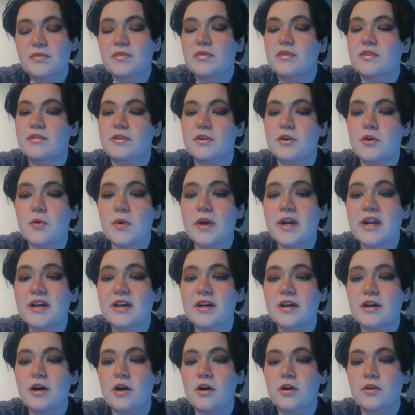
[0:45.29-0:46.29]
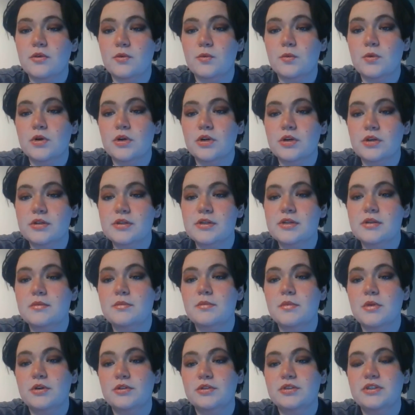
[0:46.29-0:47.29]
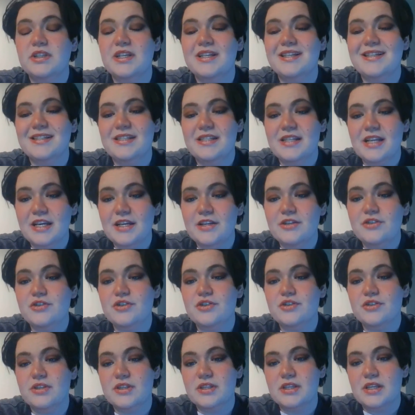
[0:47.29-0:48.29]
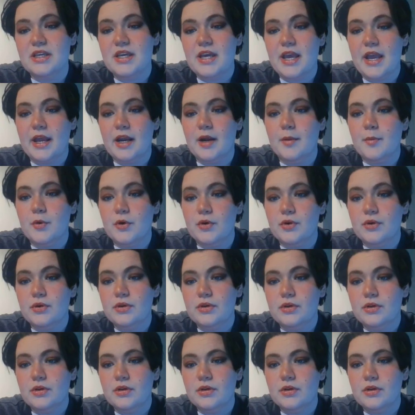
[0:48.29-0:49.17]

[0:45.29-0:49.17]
The vaquita are the world's most endangered sea animal,